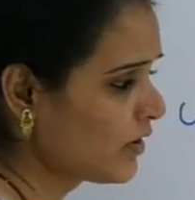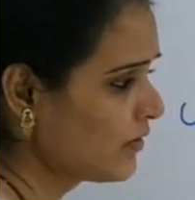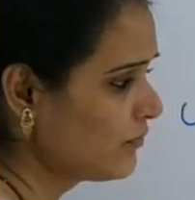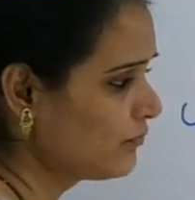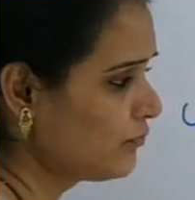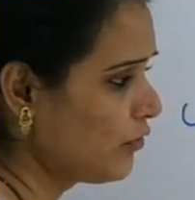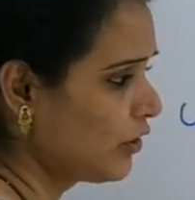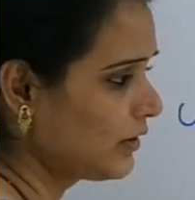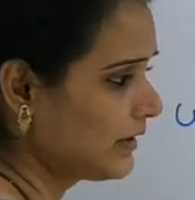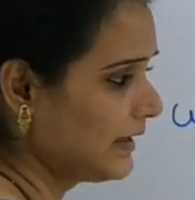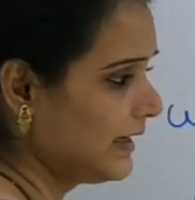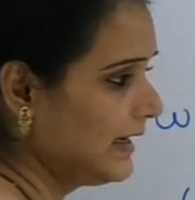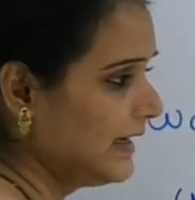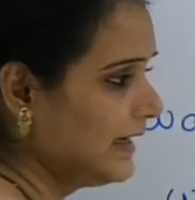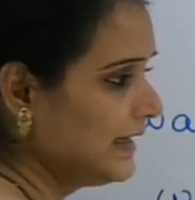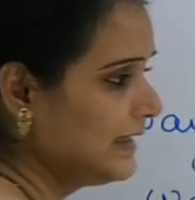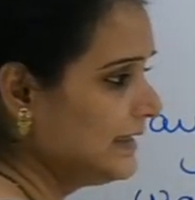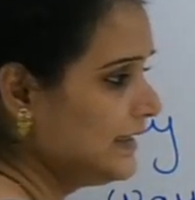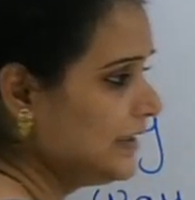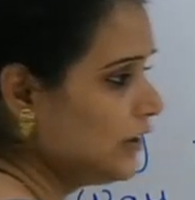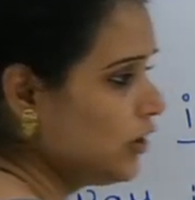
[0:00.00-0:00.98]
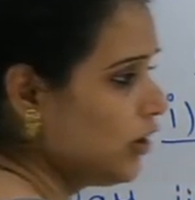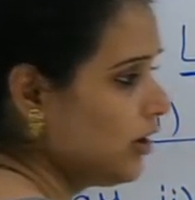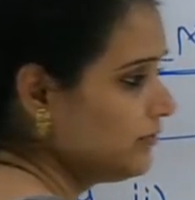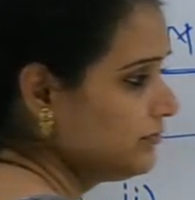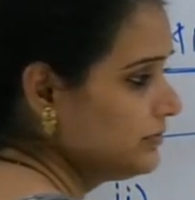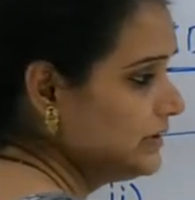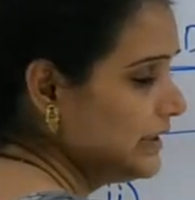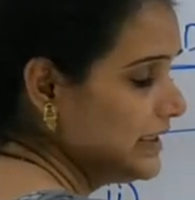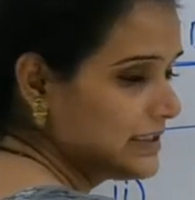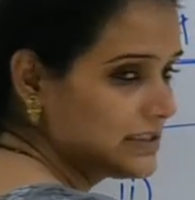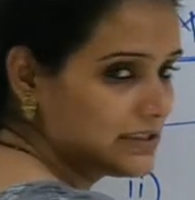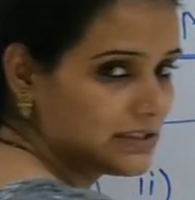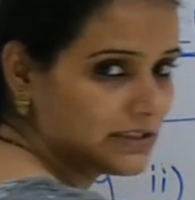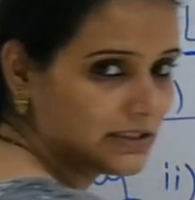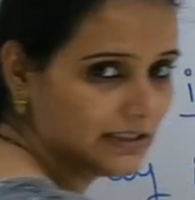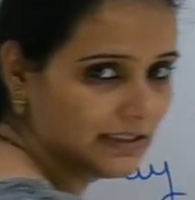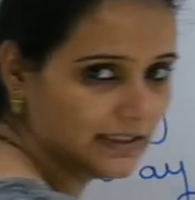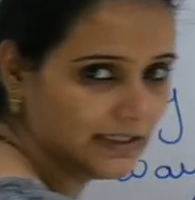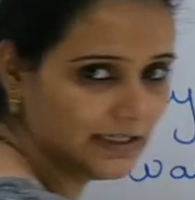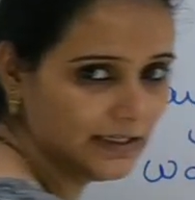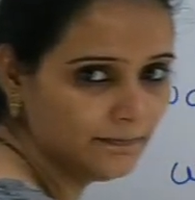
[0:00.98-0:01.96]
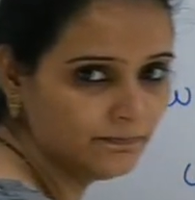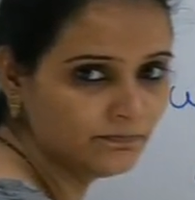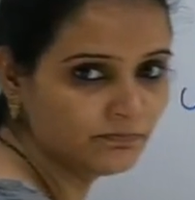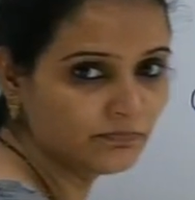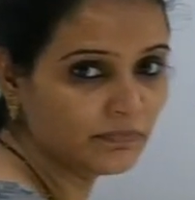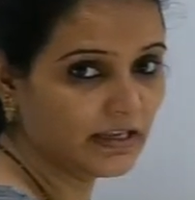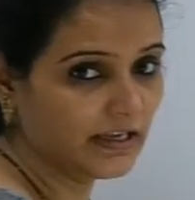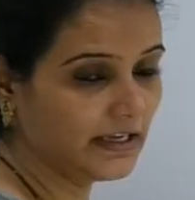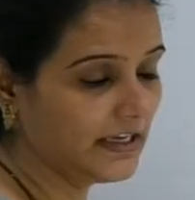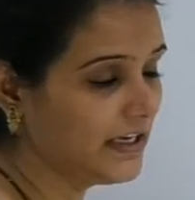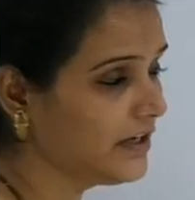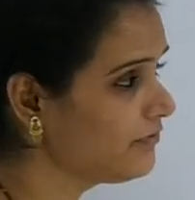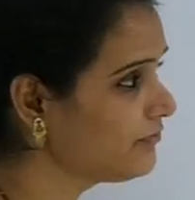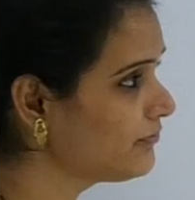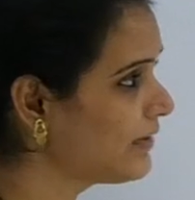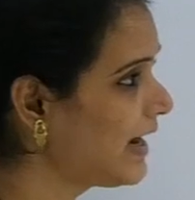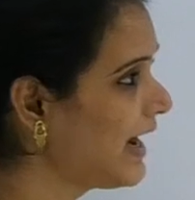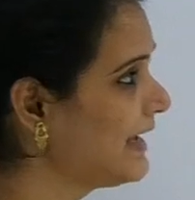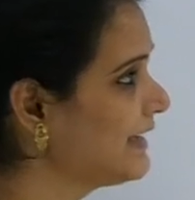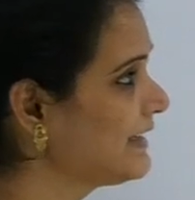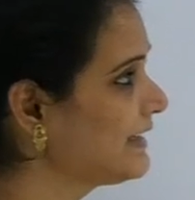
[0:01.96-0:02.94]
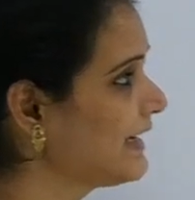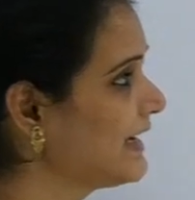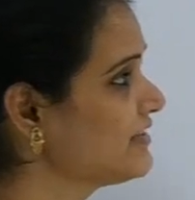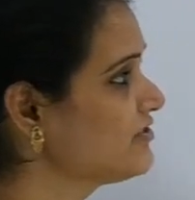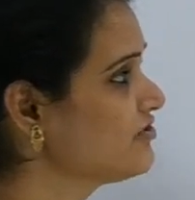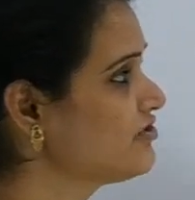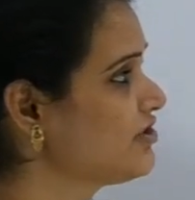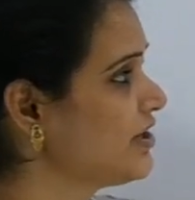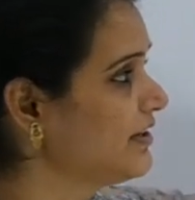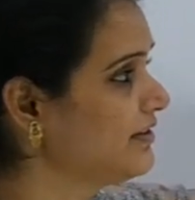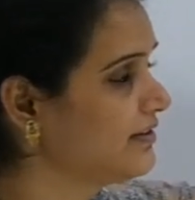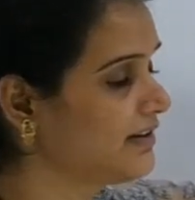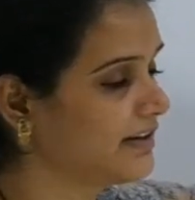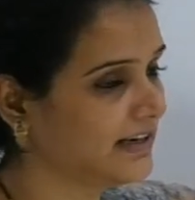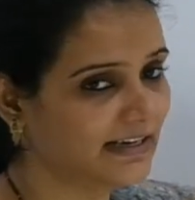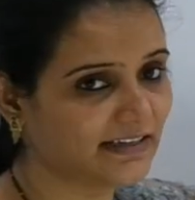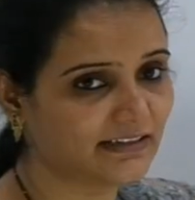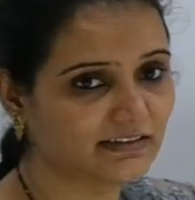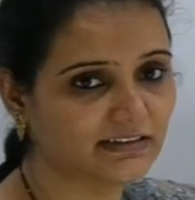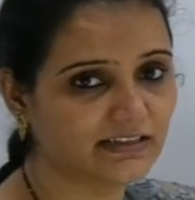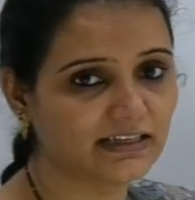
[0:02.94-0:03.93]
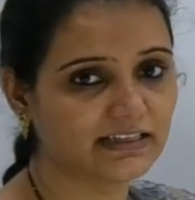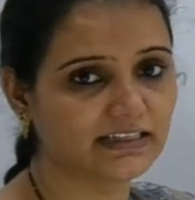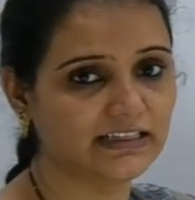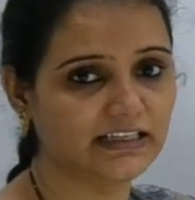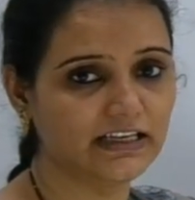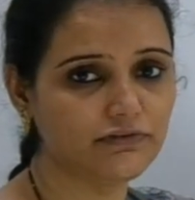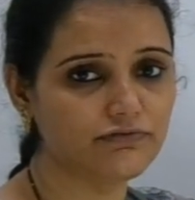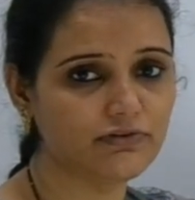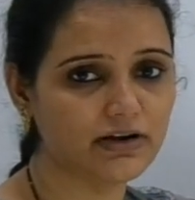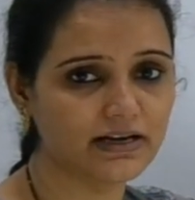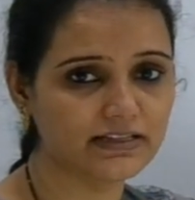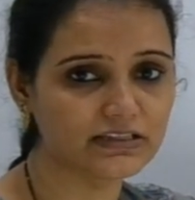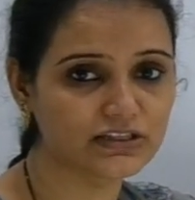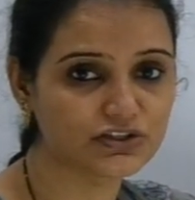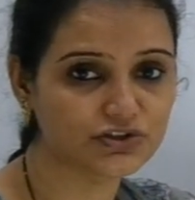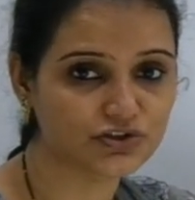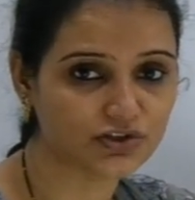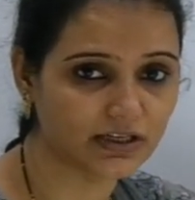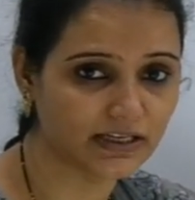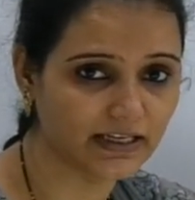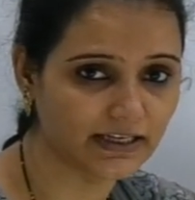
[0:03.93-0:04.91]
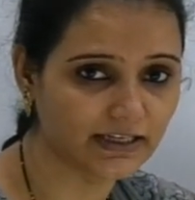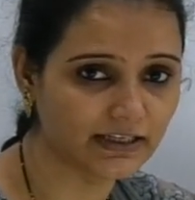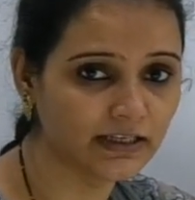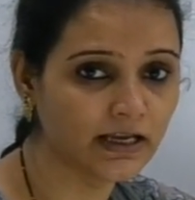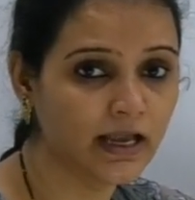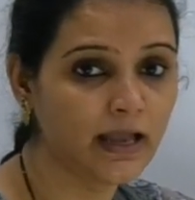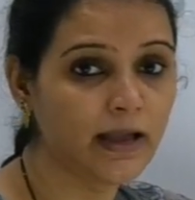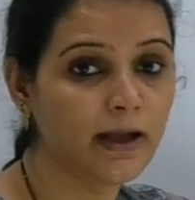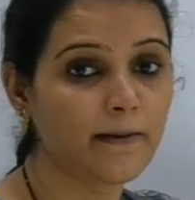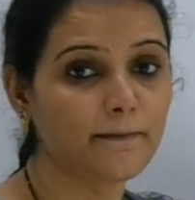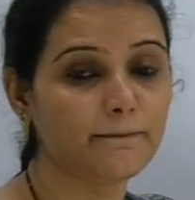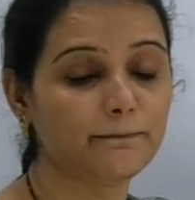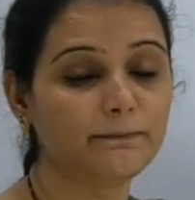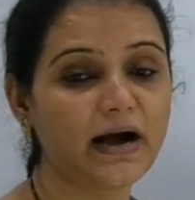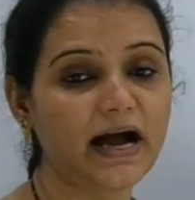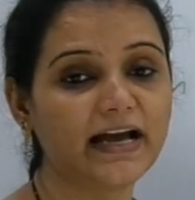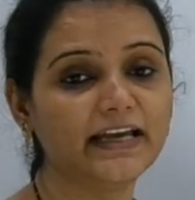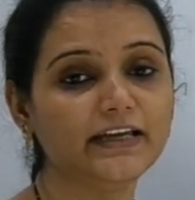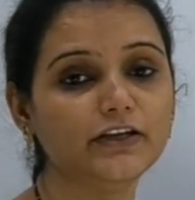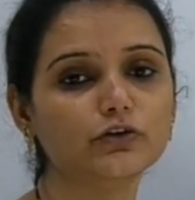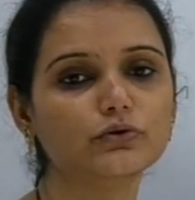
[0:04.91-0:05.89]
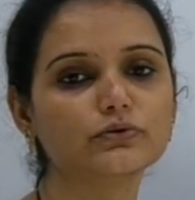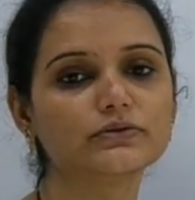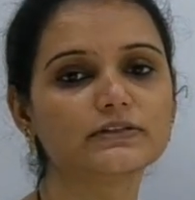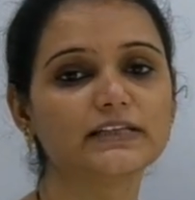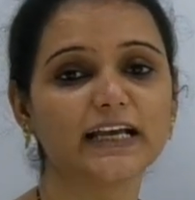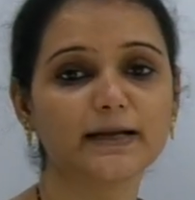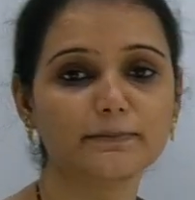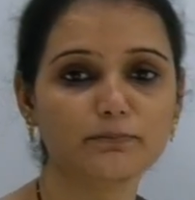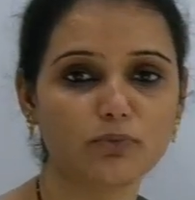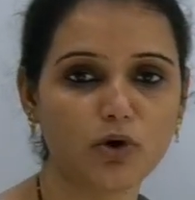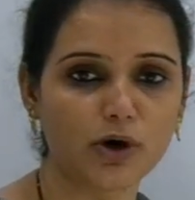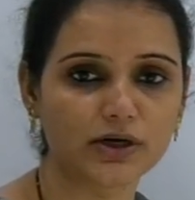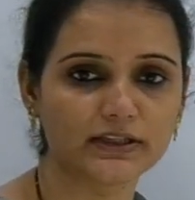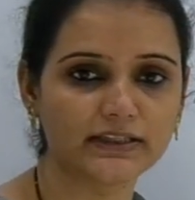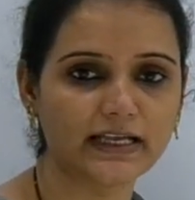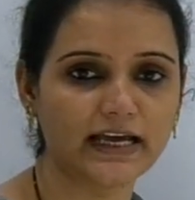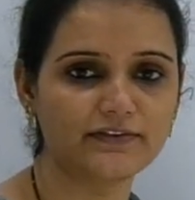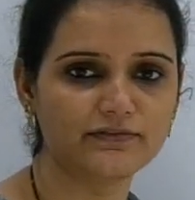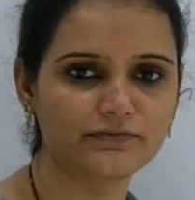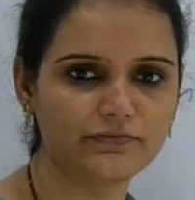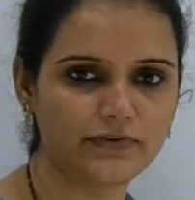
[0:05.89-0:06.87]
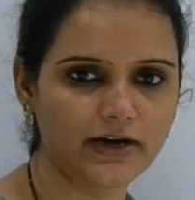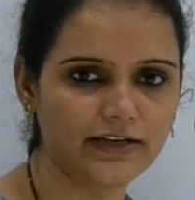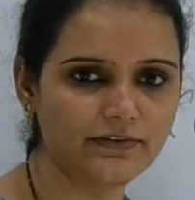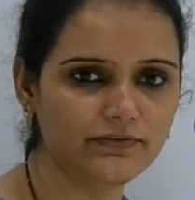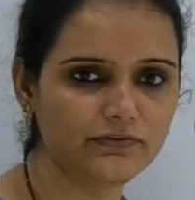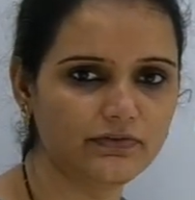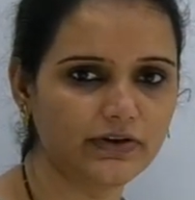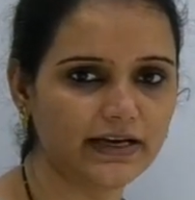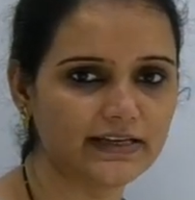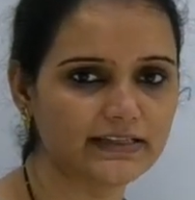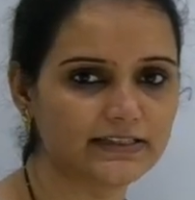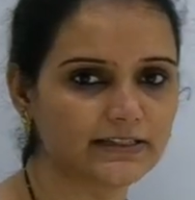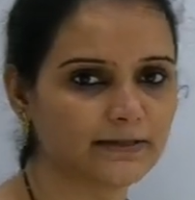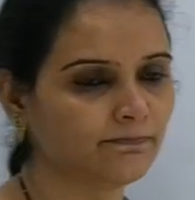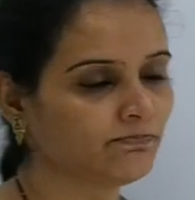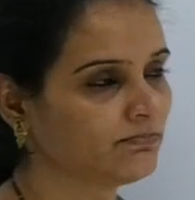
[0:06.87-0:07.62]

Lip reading: for any of these three, if I can generate the given string by using more than one ways,